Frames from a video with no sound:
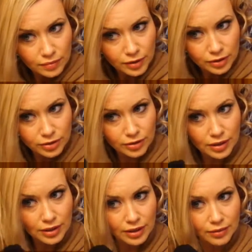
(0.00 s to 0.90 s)
Make sure you
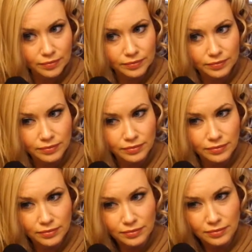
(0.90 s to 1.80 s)
get any
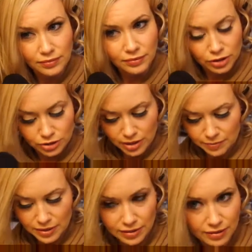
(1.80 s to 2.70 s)

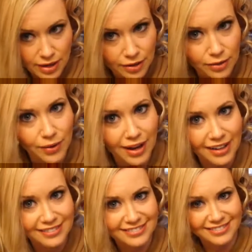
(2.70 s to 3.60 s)
straight pieces out of the way.